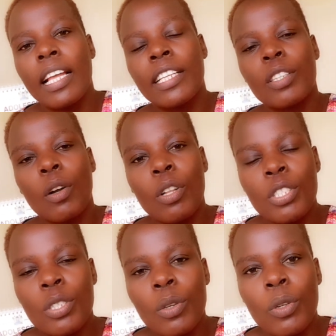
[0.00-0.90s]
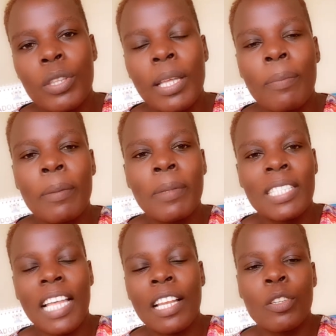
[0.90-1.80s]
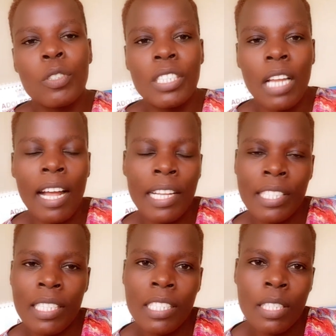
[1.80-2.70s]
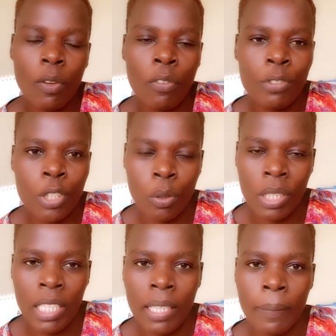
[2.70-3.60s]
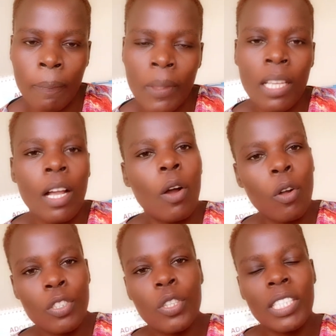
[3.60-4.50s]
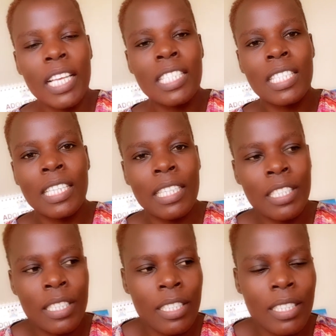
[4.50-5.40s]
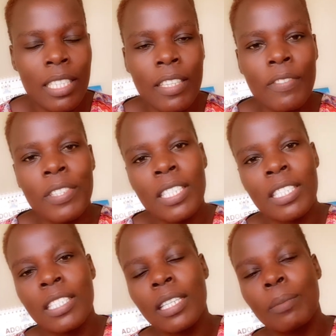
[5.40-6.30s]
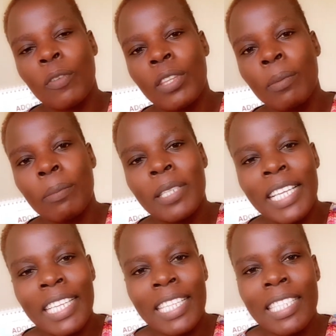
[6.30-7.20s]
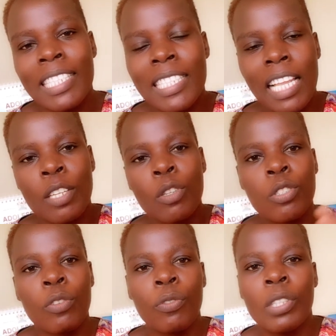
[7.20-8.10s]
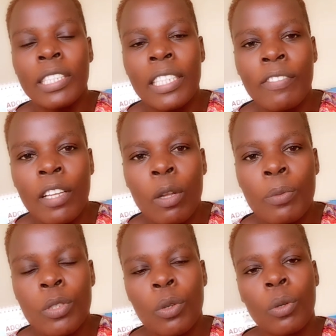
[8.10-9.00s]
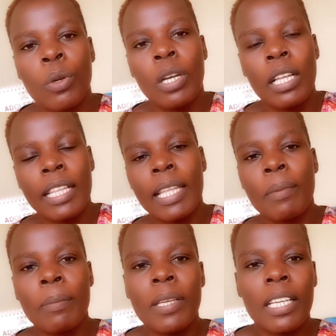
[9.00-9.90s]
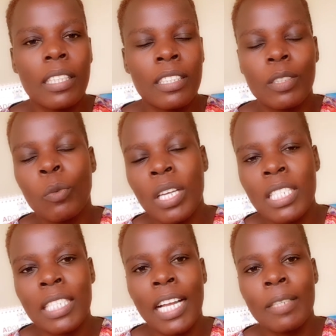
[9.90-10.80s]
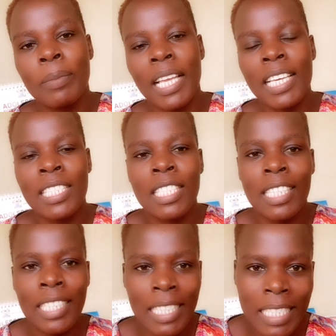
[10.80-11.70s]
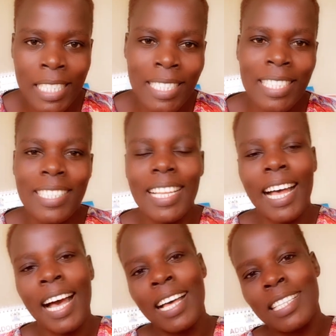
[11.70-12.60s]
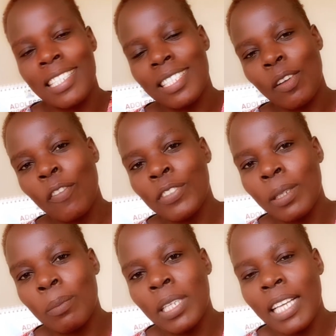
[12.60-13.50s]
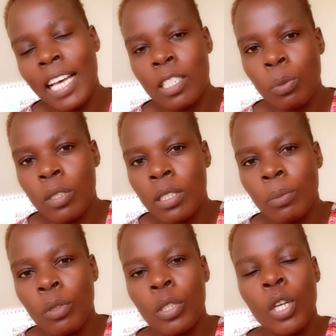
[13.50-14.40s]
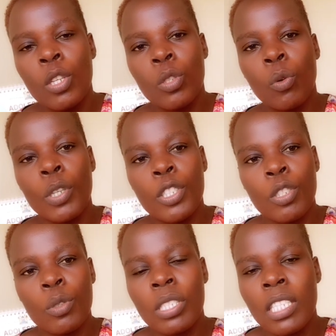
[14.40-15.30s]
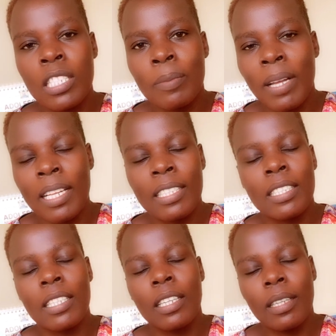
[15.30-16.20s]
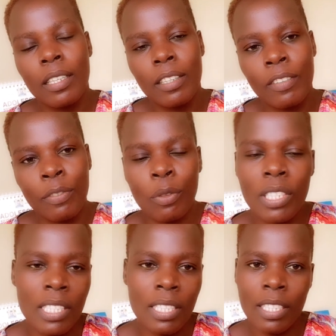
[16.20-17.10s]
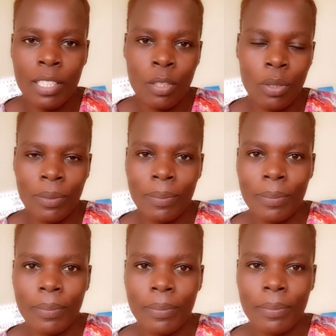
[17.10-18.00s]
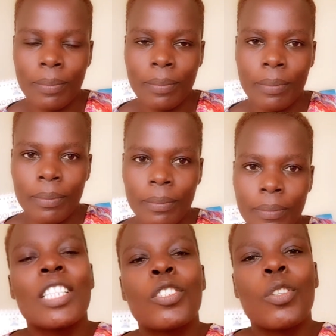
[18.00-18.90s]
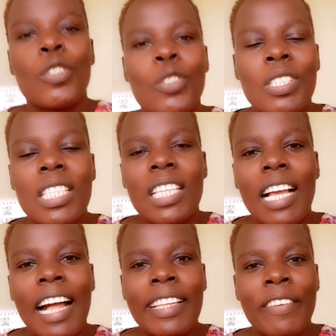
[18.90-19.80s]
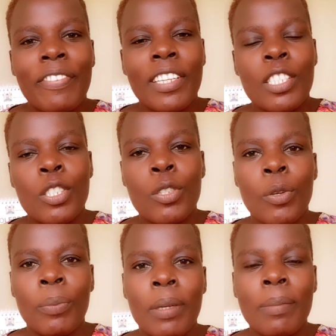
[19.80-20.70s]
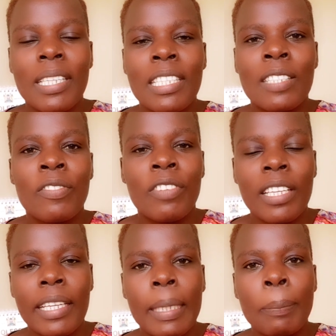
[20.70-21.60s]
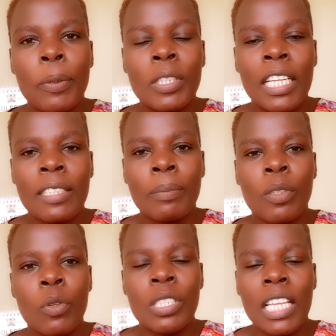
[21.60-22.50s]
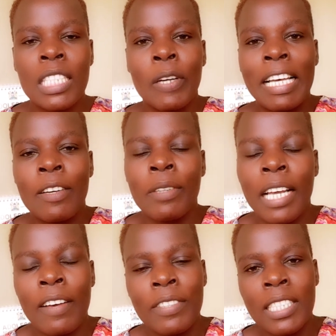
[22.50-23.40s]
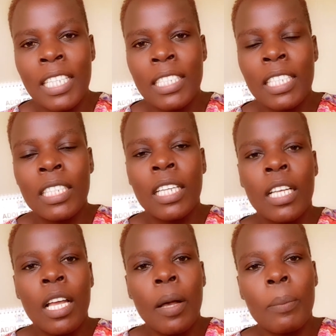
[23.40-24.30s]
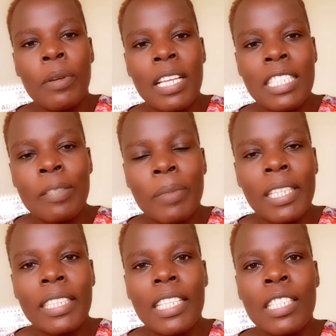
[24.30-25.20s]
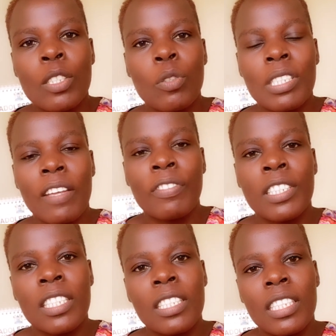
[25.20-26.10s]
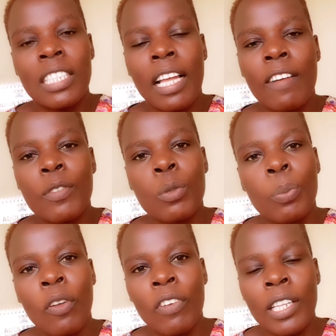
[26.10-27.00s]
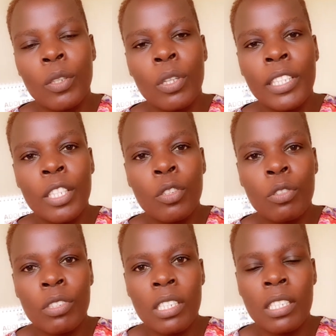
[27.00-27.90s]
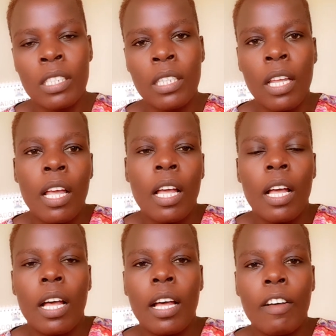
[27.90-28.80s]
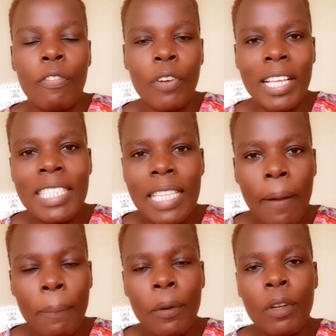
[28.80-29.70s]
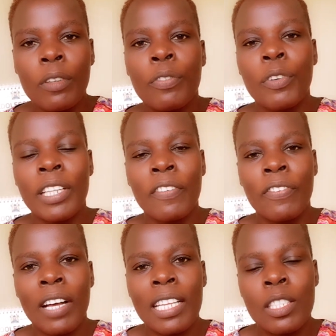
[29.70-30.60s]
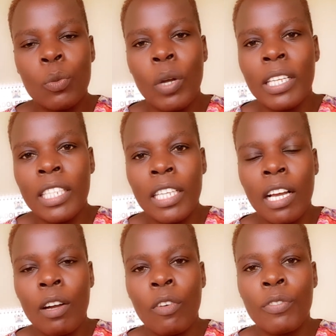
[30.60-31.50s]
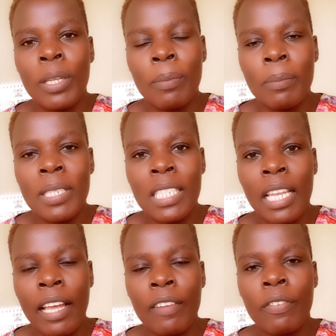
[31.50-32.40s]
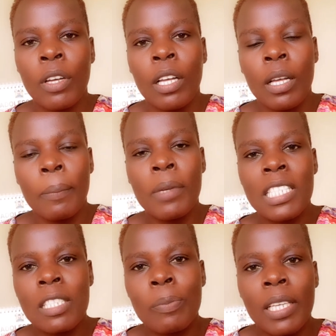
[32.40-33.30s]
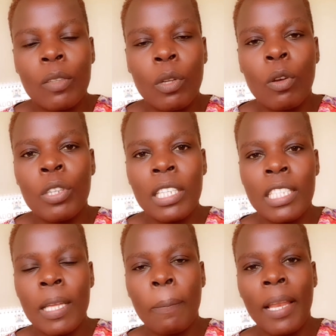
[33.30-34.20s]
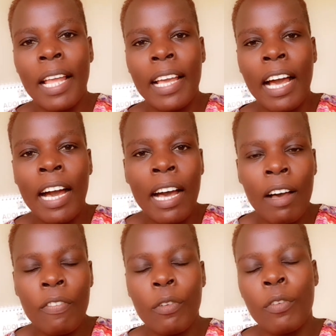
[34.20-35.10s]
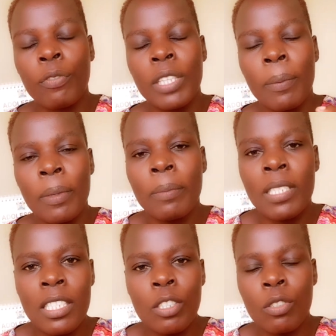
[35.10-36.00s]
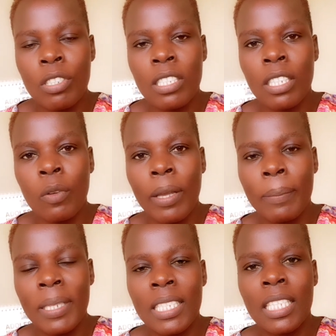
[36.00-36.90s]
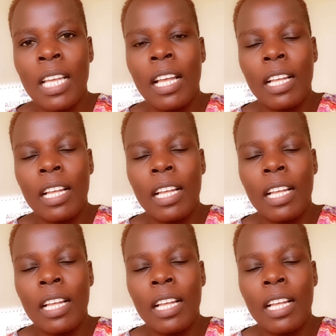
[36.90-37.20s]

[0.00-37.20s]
And also the babies are not at risk of choking. Also the excretive system of the baby, the kidneys are also fully developed, so the baby's waste can be excreted as comfortably as possible. So we choose 6 months for this reason. Introducing other feeds to your baby is very important because, as we have stated, breast milk is not sufficient enough to provide all the nutrients. For example, for the first 1 year of the baby's life, breast milk will only supply a half of the baby's nutrient requirements.